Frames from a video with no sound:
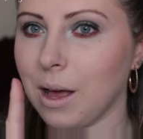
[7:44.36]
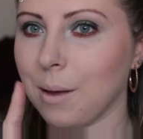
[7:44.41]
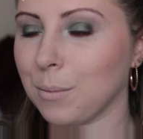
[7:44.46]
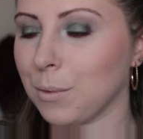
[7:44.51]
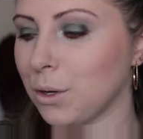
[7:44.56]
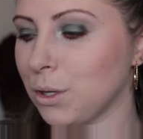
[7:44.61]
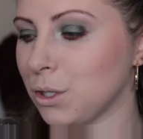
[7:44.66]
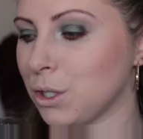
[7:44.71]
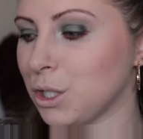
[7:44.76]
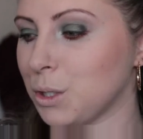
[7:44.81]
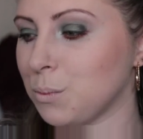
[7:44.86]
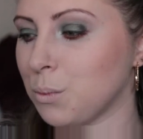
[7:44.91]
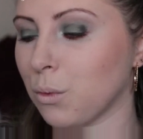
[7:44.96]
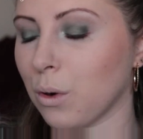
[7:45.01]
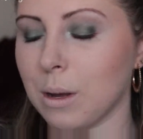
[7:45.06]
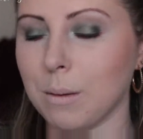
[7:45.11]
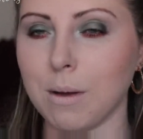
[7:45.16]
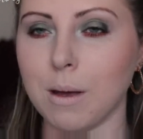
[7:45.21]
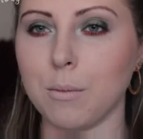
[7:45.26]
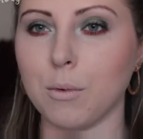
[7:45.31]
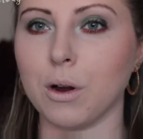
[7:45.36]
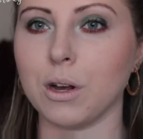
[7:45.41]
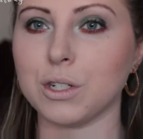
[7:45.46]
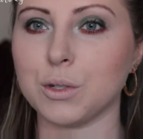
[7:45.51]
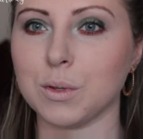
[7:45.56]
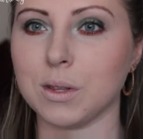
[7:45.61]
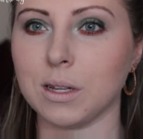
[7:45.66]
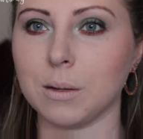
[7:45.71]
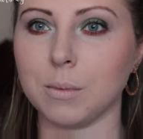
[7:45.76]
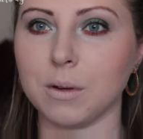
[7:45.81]
I'm going to spray my brush
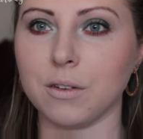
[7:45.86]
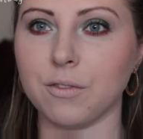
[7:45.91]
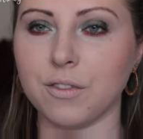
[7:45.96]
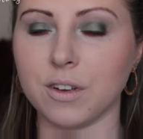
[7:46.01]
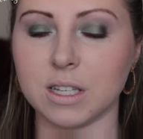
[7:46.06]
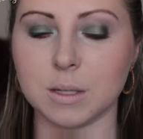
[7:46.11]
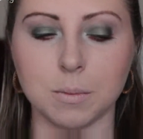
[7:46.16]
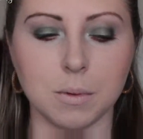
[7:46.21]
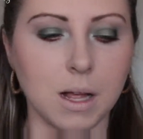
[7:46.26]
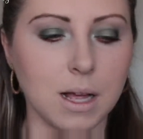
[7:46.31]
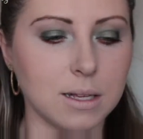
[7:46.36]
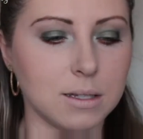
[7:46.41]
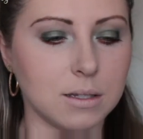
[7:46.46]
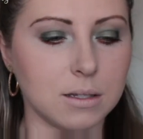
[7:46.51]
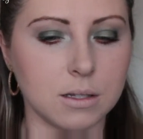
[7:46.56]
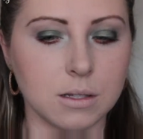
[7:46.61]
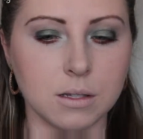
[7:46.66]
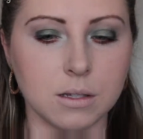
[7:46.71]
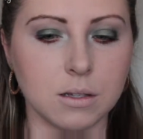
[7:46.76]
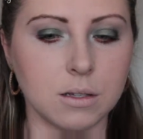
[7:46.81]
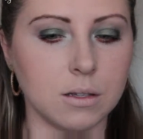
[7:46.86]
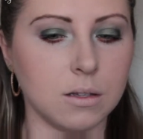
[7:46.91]
with a little bit of Fix Plus.